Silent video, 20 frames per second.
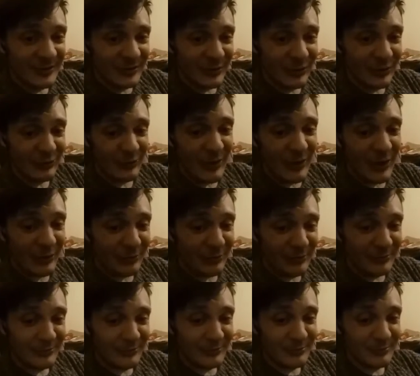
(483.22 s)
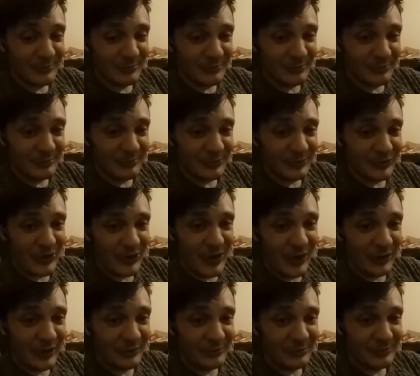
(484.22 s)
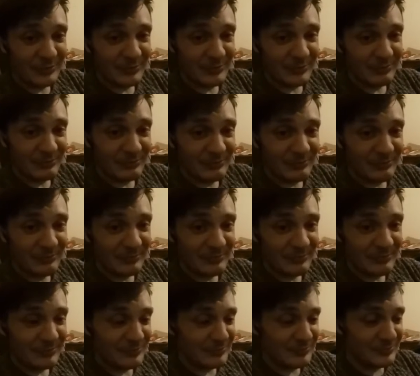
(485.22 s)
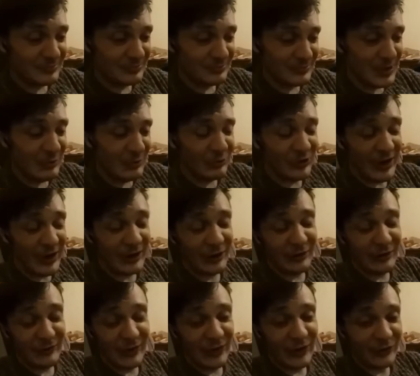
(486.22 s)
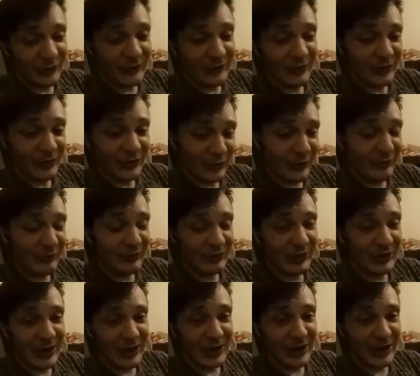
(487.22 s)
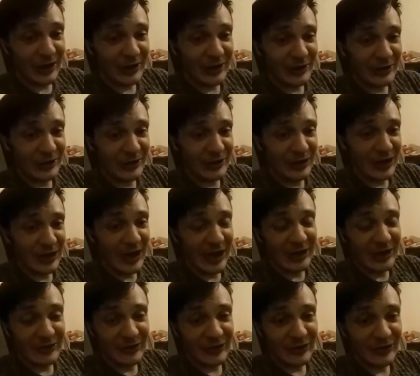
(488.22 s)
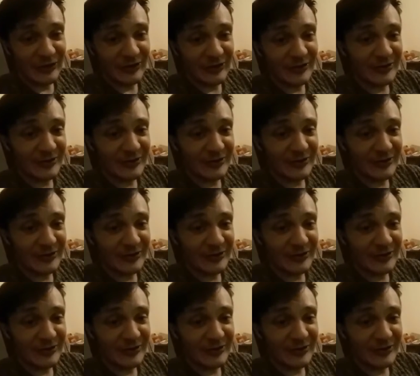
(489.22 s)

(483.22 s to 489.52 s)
as well. So it was our university that discovered DNA in the 80s.